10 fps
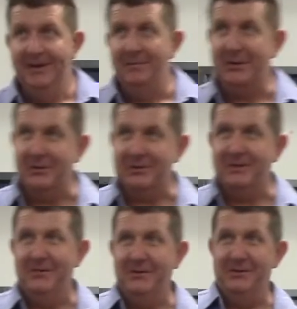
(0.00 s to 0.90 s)
because I
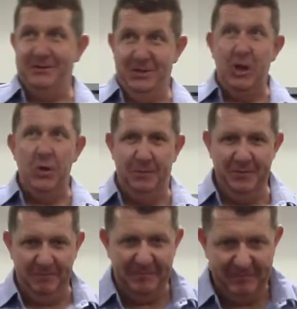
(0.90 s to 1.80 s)
felt it's the
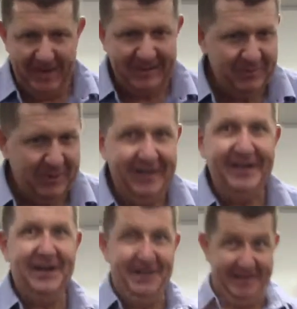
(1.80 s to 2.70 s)
open place where I need
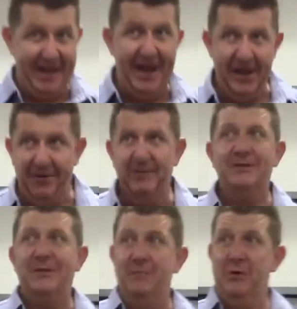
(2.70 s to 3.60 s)
air
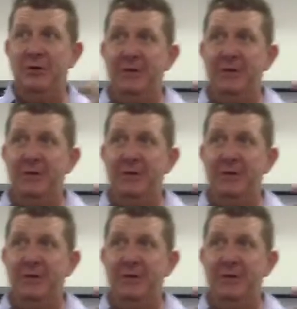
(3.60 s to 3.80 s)
because I'm not